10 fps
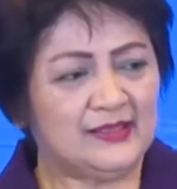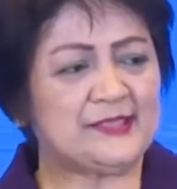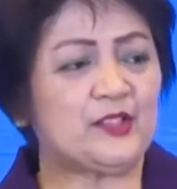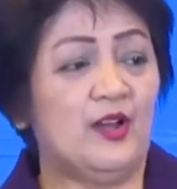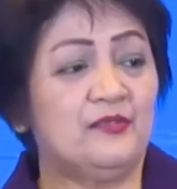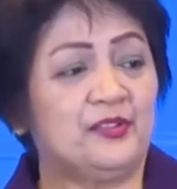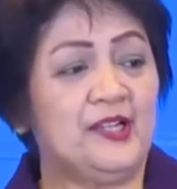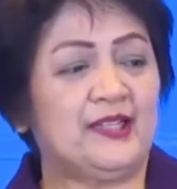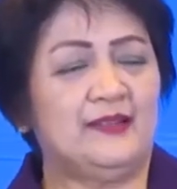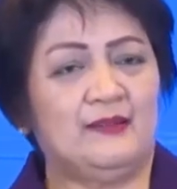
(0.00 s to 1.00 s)

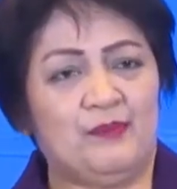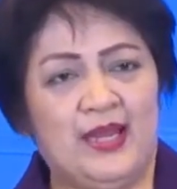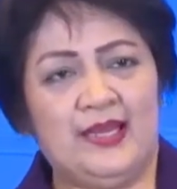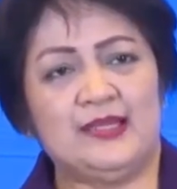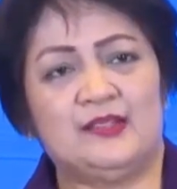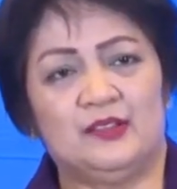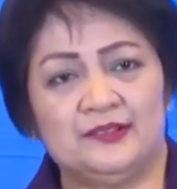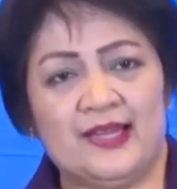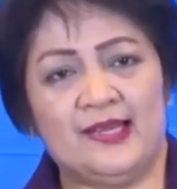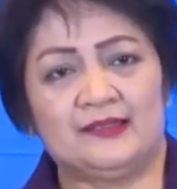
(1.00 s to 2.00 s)
discomfort and the pain and all
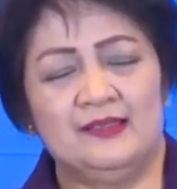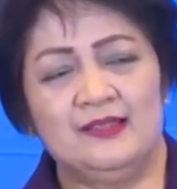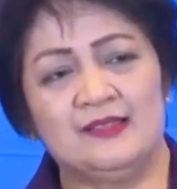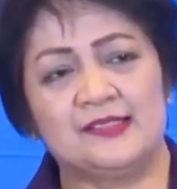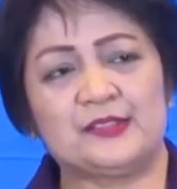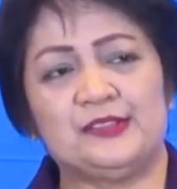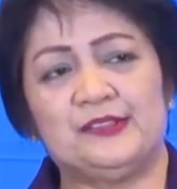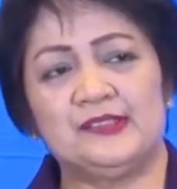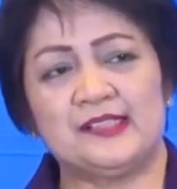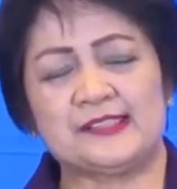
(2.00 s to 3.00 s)
that.
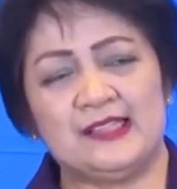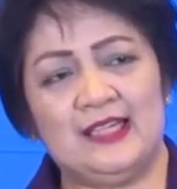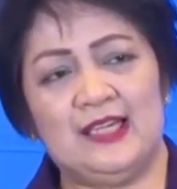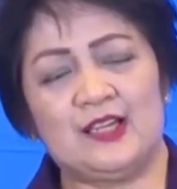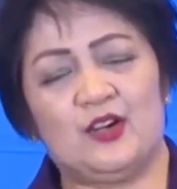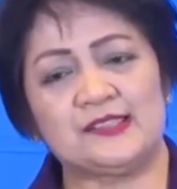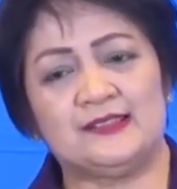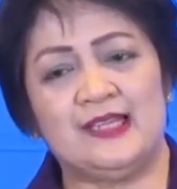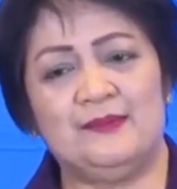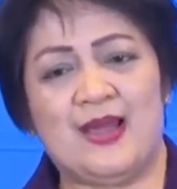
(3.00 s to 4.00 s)
So it's really
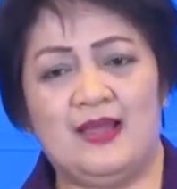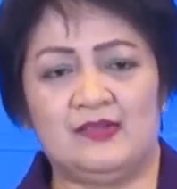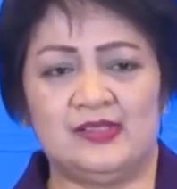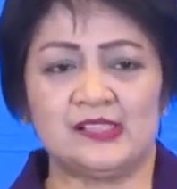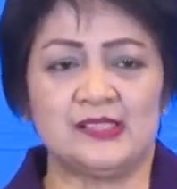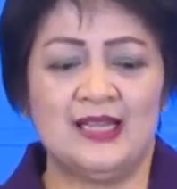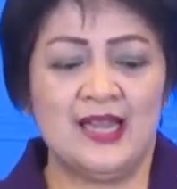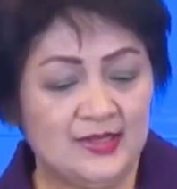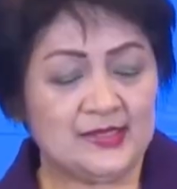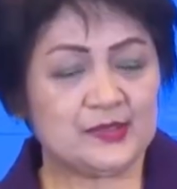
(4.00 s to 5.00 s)
causing him anguish.
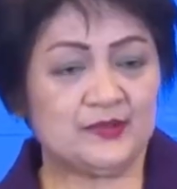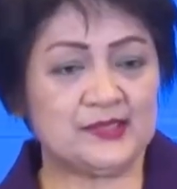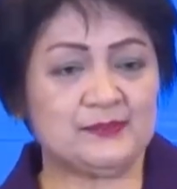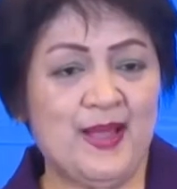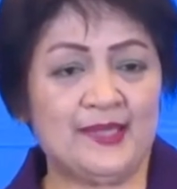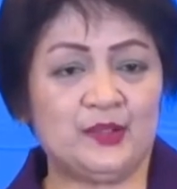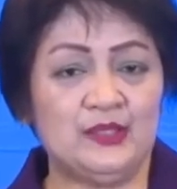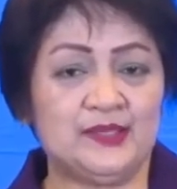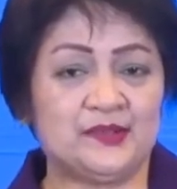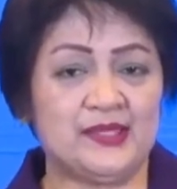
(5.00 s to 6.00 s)
So despite
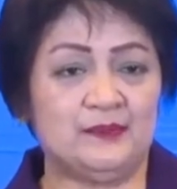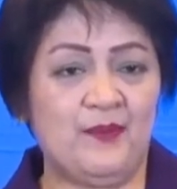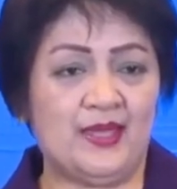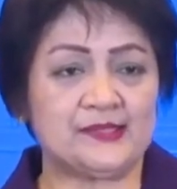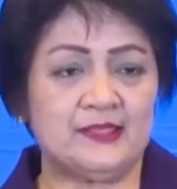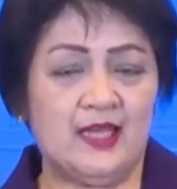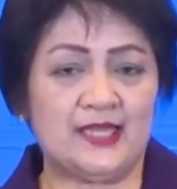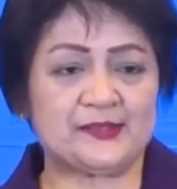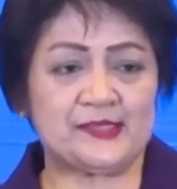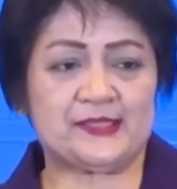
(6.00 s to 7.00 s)
all the treatments he
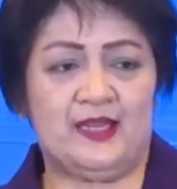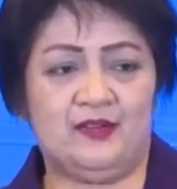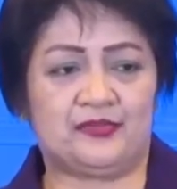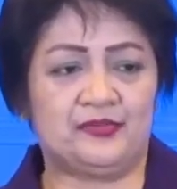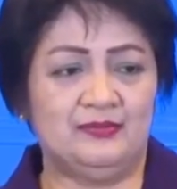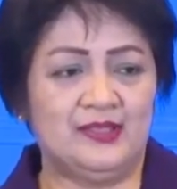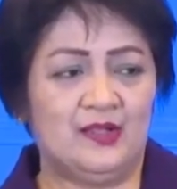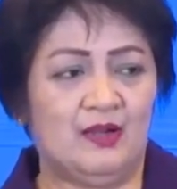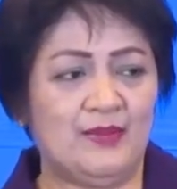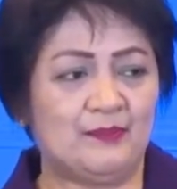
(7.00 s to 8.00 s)
has received,
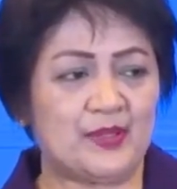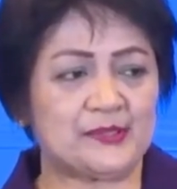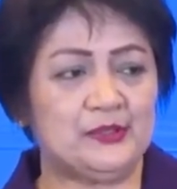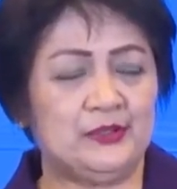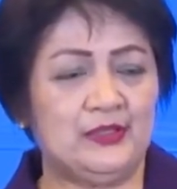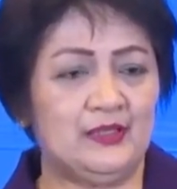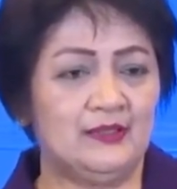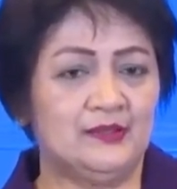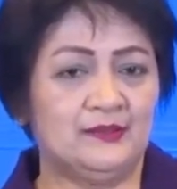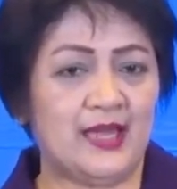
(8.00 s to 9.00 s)

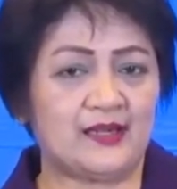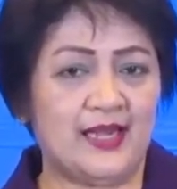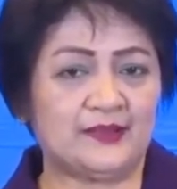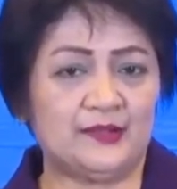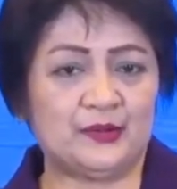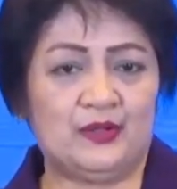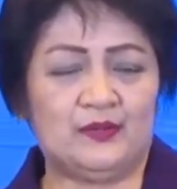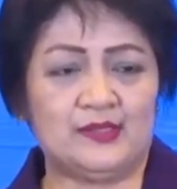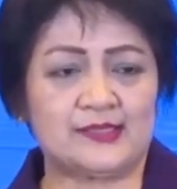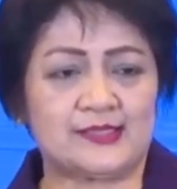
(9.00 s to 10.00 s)
omeprazole directed
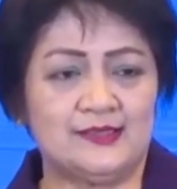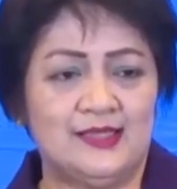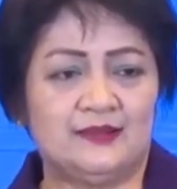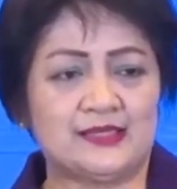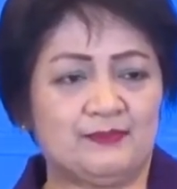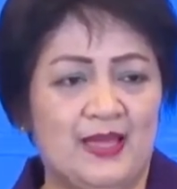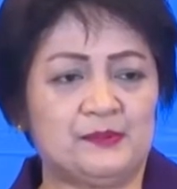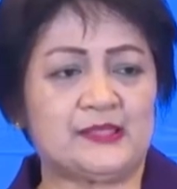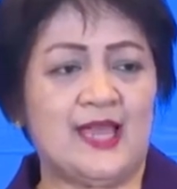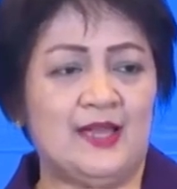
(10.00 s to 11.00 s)
towards
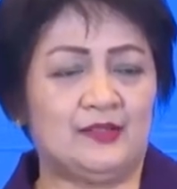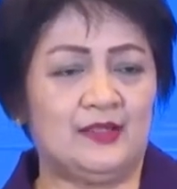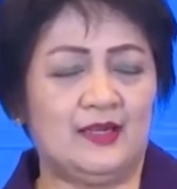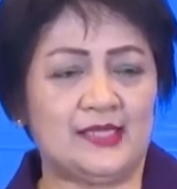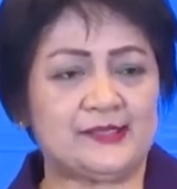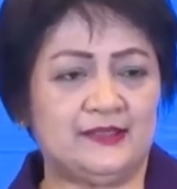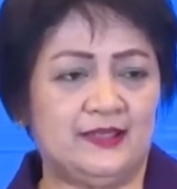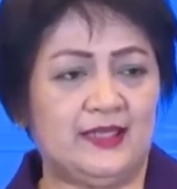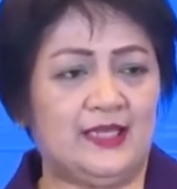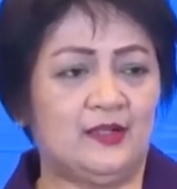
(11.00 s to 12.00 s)
dyspepsia or
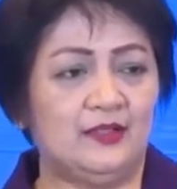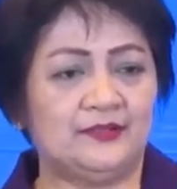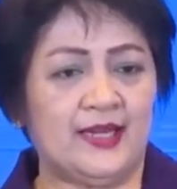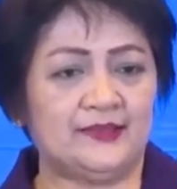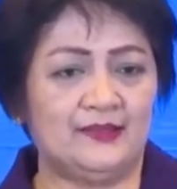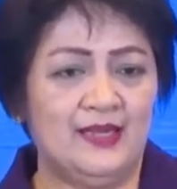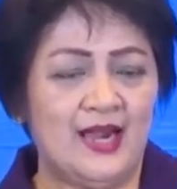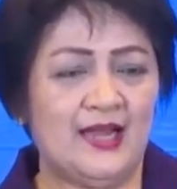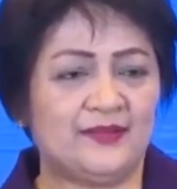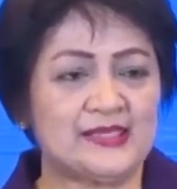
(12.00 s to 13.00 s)
acidity and all that,
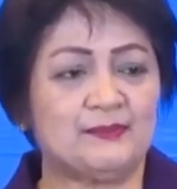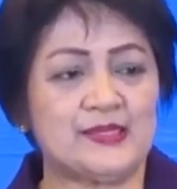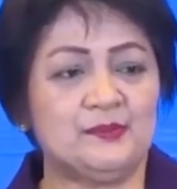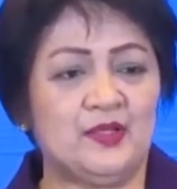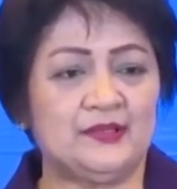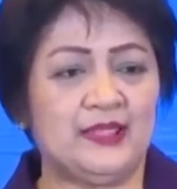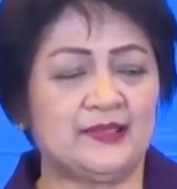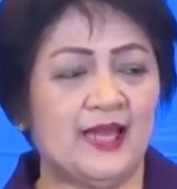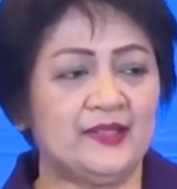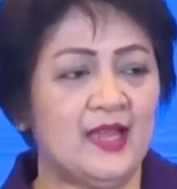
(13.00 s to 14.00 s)
antispasmodic,
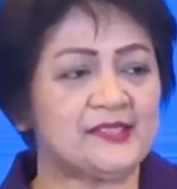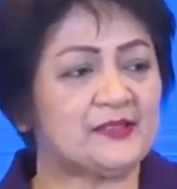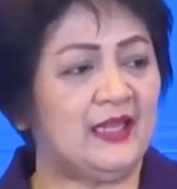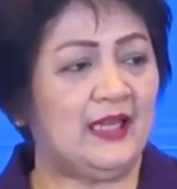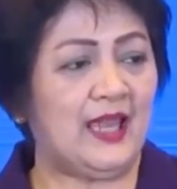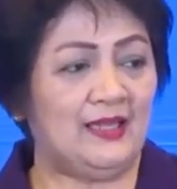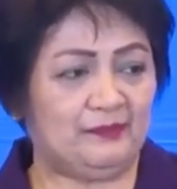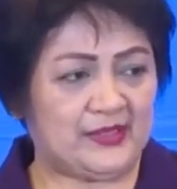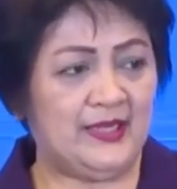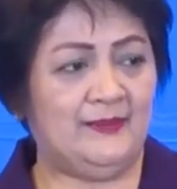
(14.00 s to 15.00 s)
nothing has really
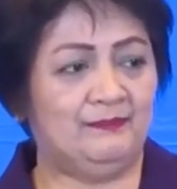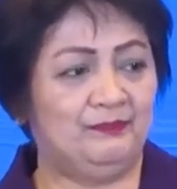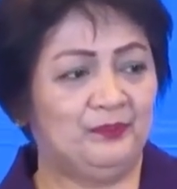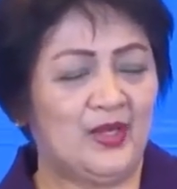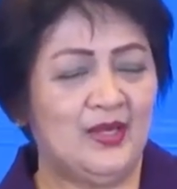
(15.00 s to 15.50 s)
helped him.